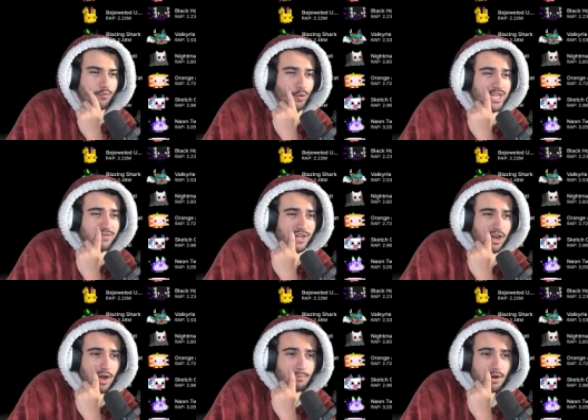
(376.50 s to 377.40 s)
If we even
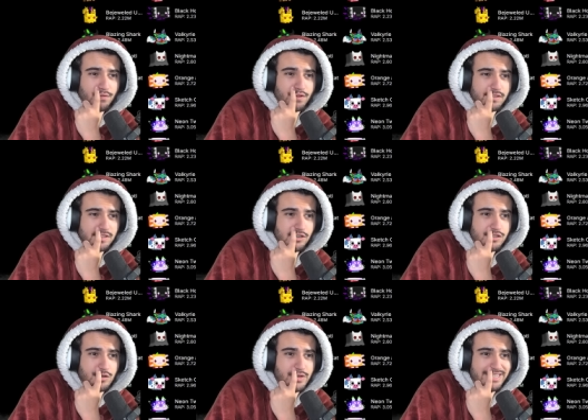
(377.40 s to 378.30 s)
up our filter
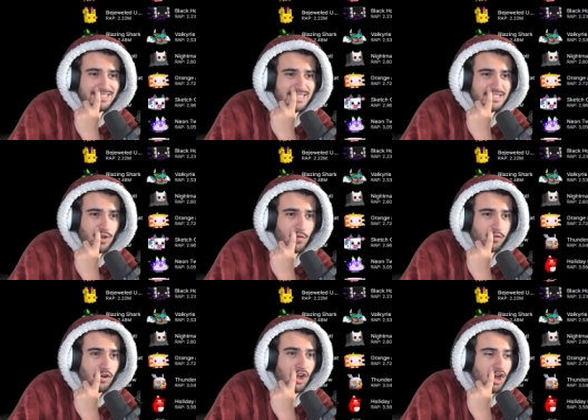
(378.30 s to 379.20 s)
to exists
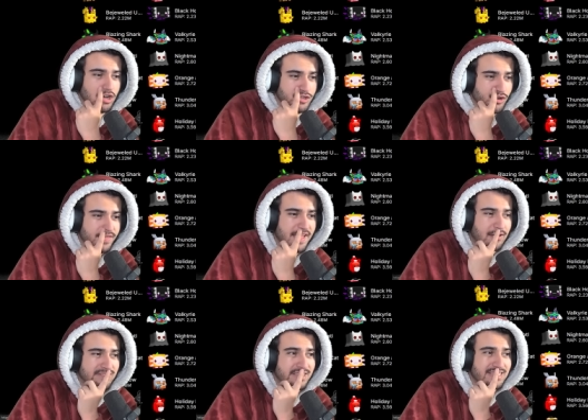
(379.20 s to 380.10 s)
over
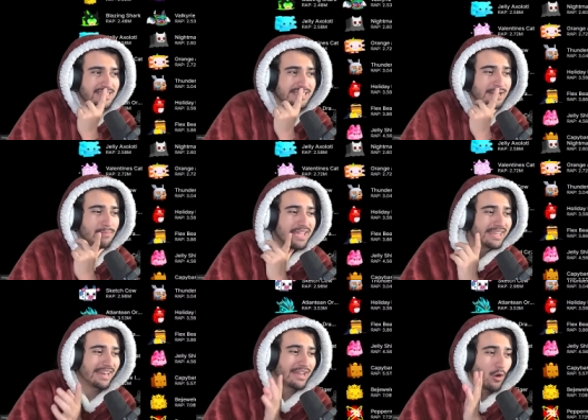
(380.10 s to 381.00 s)
100,000, this is going to make
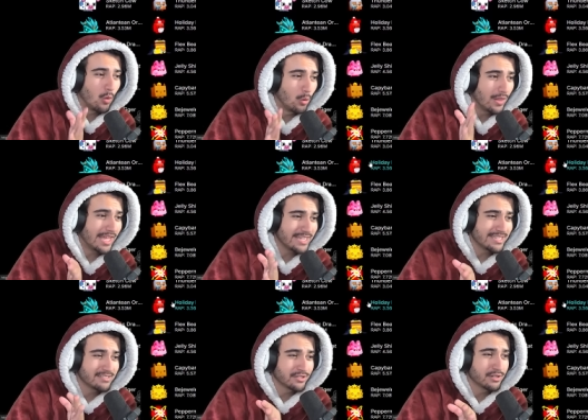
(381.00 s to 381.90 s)
it a whole lot
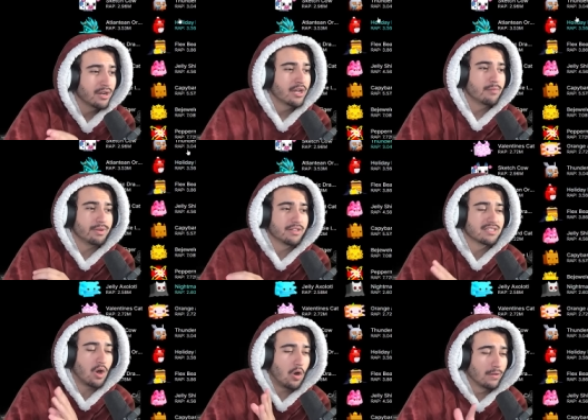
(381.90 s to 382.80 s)
easier
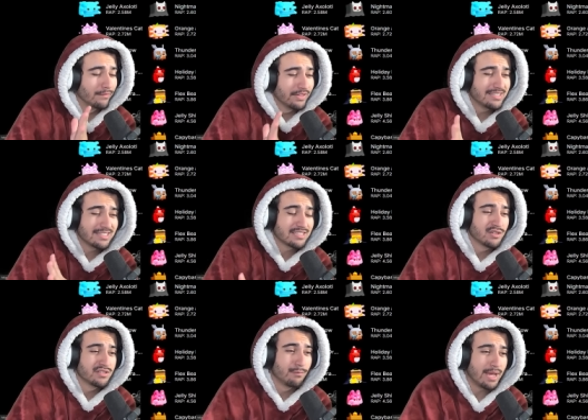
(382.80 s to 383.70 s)
because all of these
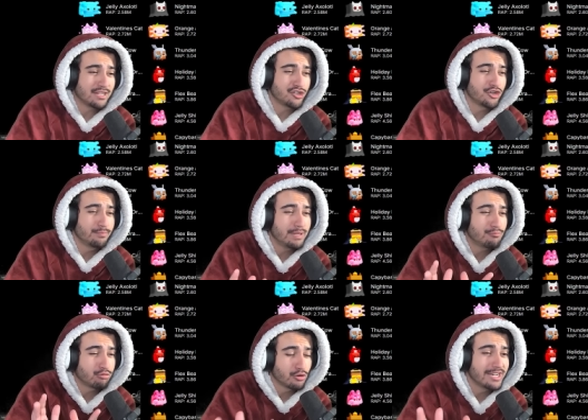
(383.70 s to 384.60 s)
exclusive pets should be
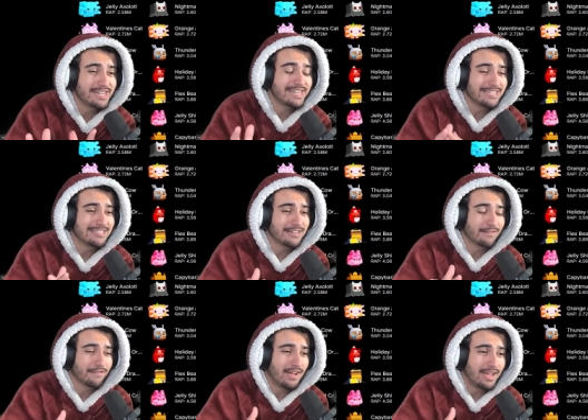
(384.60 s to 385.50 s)
pretty easy to
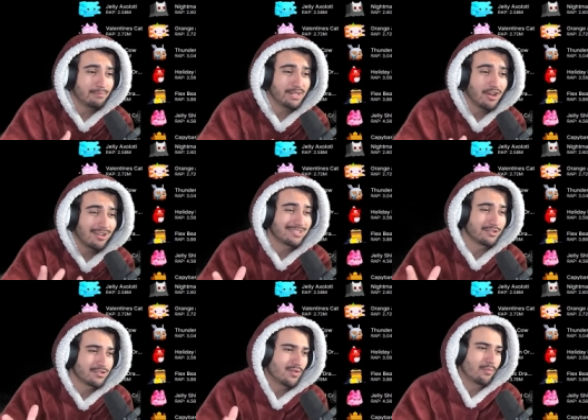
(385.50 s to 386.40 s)
find because
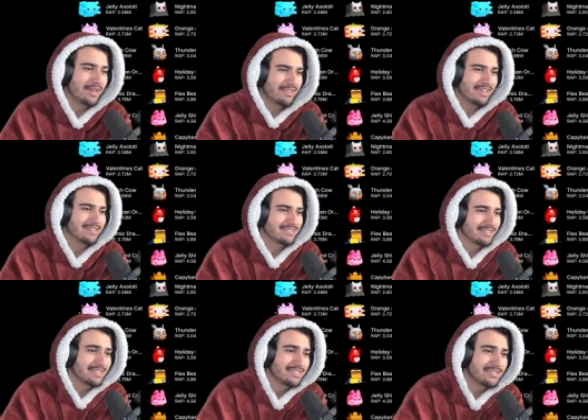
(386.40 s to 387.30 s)
there's so many that
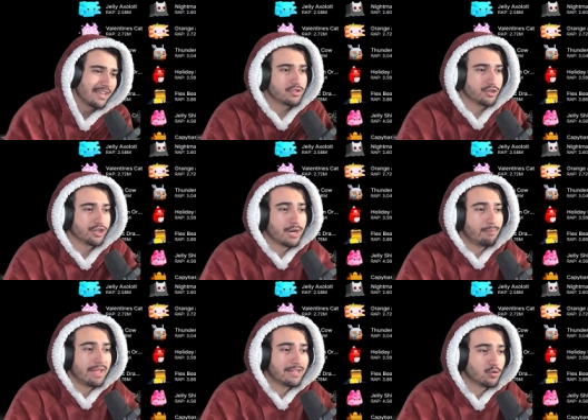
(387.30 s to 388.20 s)
exist. So you're going to
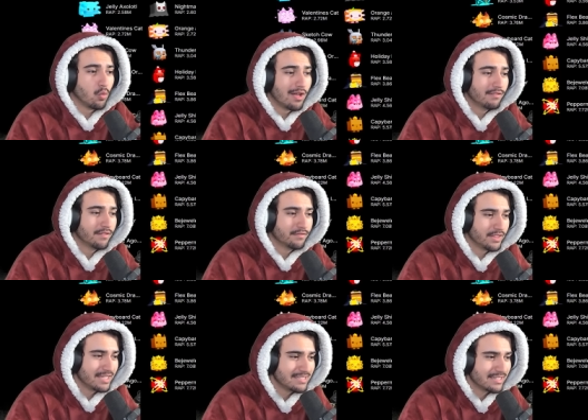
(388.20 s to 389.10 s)
pick 12 of
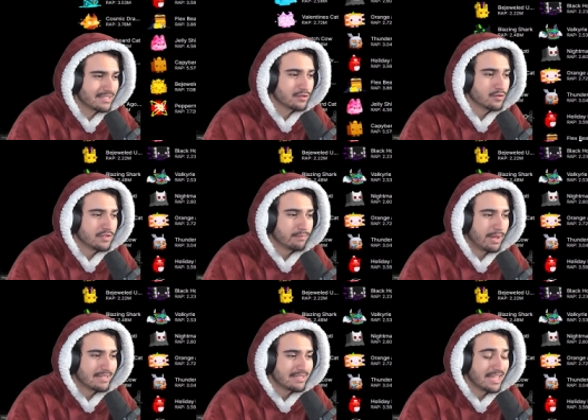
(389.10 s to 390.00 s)
these exclusive
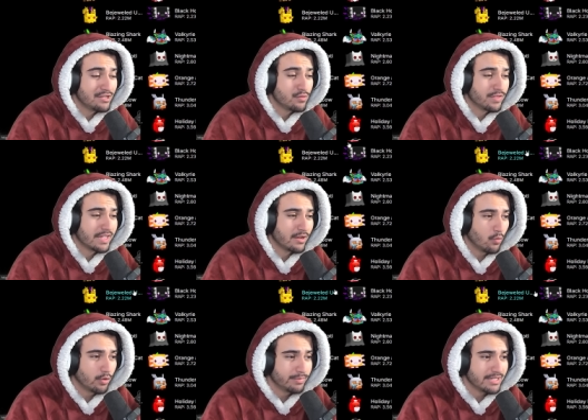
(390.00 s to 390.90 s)
pets that you think
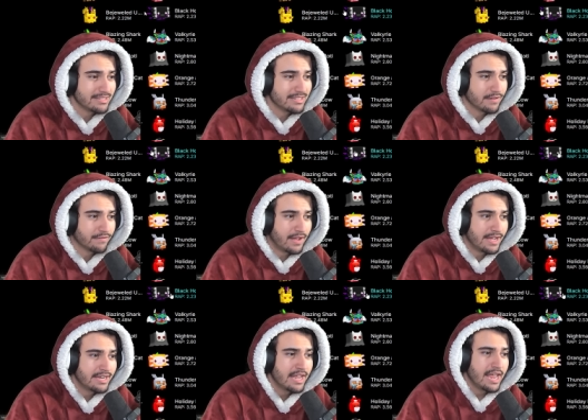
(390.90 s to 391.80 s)
will be easy to find